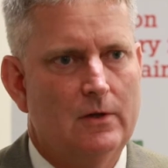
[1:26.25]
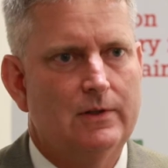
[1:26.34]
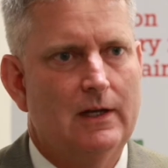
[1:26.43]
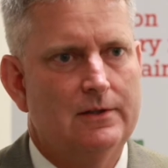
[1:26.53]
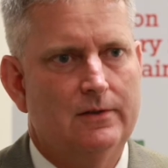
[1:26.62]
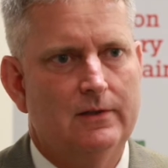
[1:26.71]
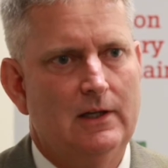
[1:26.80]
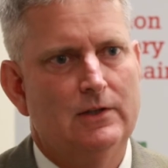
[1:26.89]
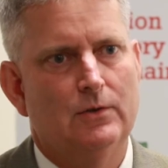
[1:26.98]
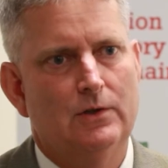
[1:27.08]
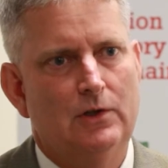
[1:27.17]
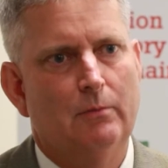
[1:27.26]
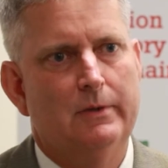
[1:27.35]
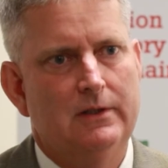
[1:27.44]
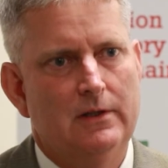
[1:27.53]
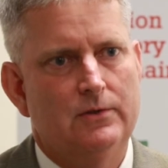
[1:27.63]
those kinds of things on the
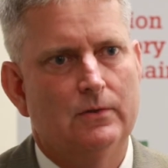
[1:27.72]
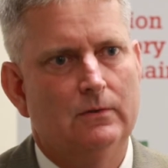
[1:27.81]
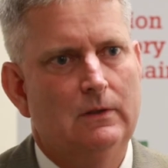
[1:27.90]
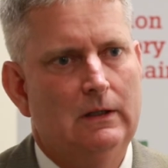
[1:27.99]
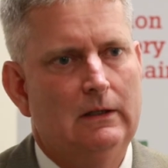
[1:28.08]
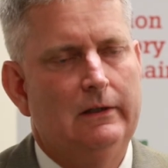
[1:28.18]
yield potential